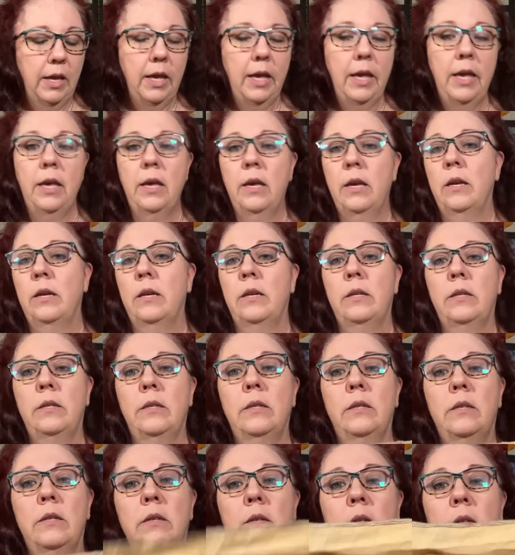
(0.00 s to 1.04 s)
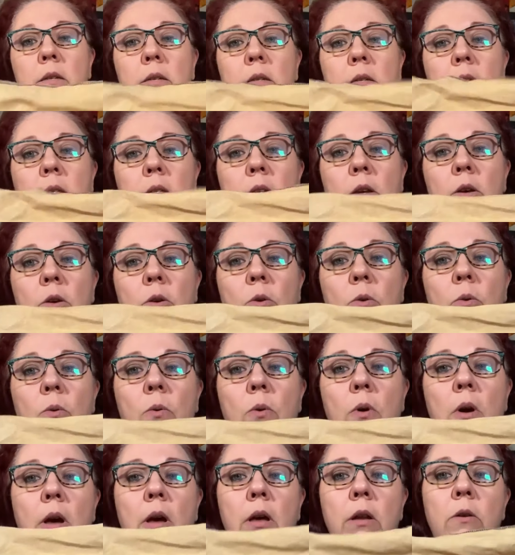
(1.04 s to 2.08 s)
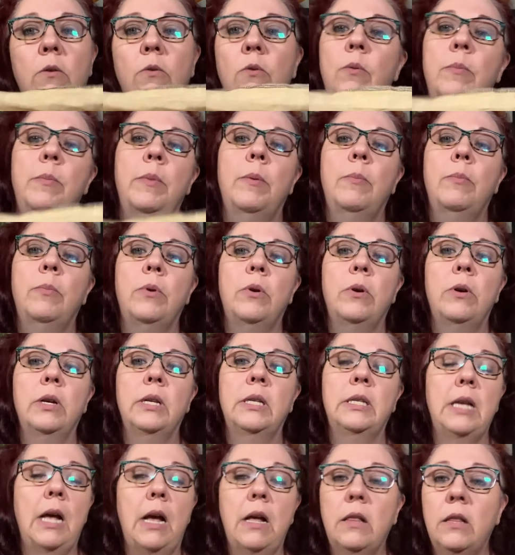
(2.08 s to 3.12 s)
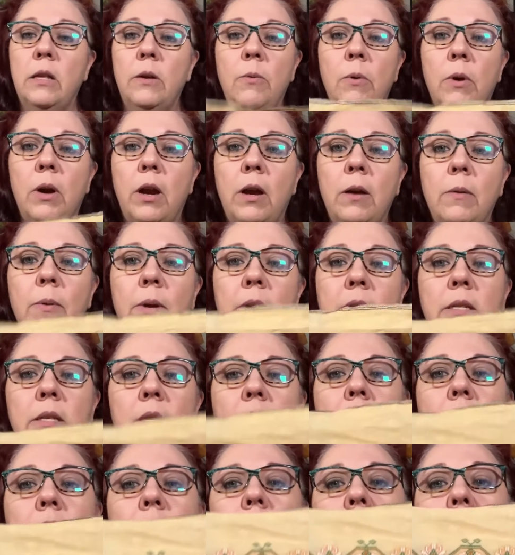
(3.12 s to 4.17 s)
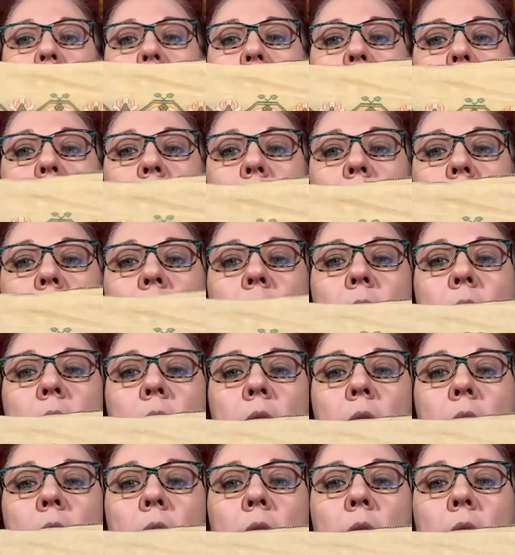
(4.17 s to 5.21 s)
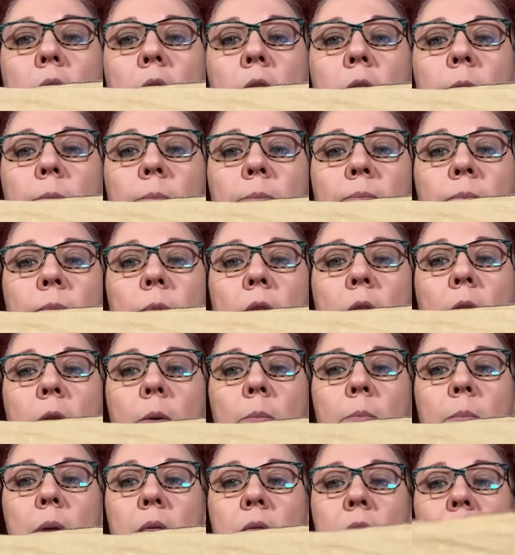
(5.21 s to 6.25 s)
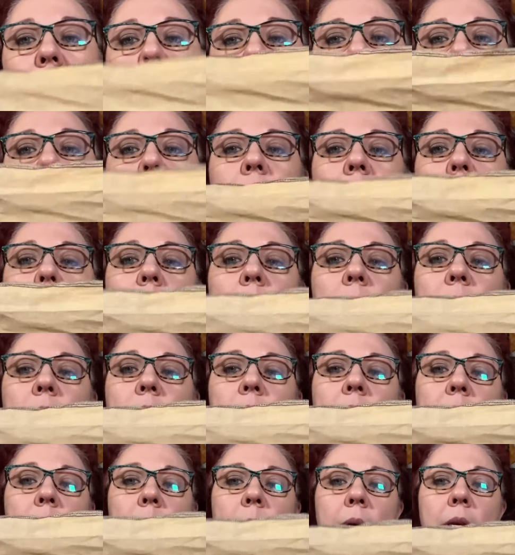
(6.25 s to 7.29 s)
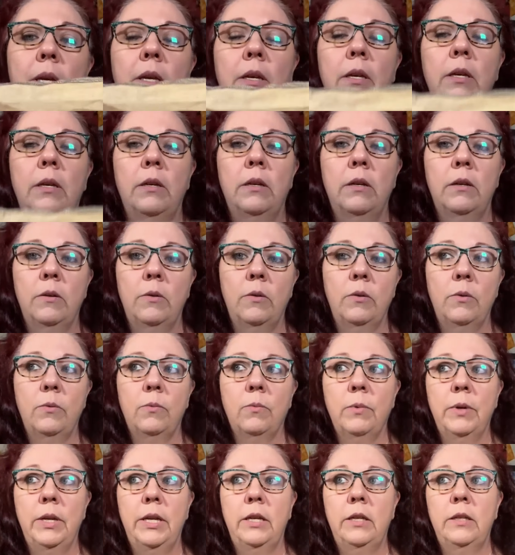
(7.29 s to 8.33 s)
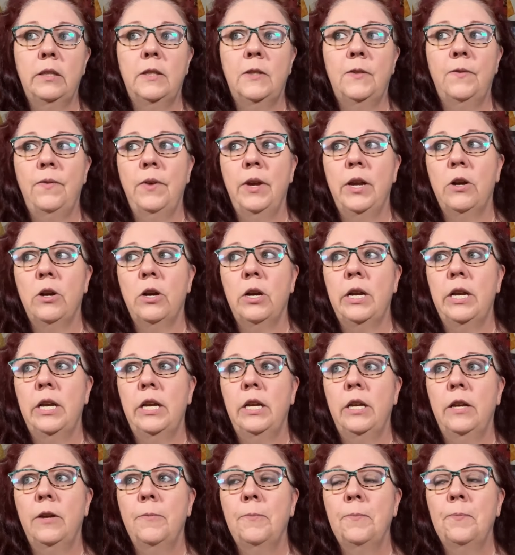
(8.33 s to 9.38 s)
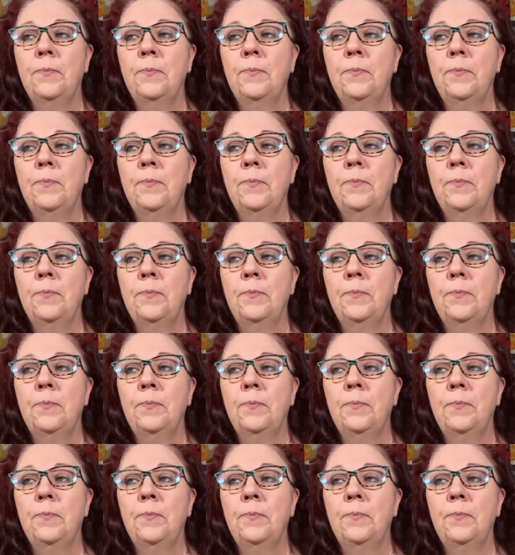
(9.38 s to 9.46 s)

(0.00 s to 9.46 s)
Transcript: And so I don't remember exactly where I was last time, um, but this sampler to me reads very